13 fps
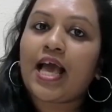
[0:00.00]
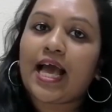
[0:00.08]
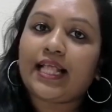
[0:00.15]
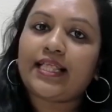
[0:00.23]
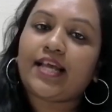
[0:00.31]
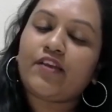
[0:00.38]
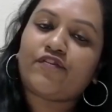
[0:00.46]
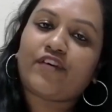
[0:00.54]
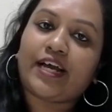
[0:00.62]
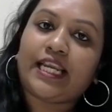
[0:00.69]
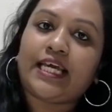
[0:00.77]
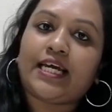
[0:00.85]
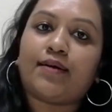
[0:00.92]
and then
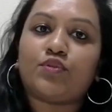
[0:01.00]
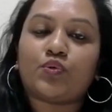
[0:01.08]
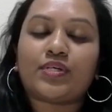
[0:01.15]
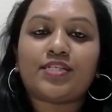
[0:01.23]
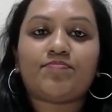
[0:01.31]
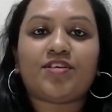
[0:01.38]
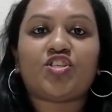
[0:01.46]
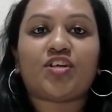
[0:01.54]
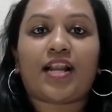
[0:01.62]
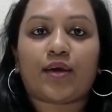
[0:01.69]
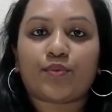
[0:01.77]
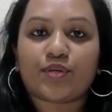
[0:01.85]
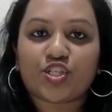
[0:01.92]
finally come to a speech and
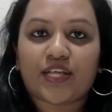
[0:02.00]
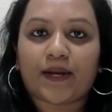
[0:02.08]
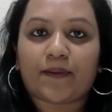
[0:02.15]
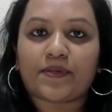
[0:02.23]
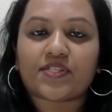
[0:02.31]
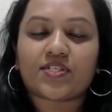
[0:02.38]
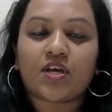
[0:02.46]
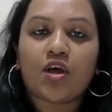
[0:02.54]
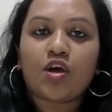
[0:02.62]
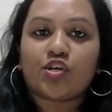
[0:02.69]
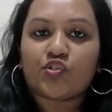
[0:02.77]
language therapist.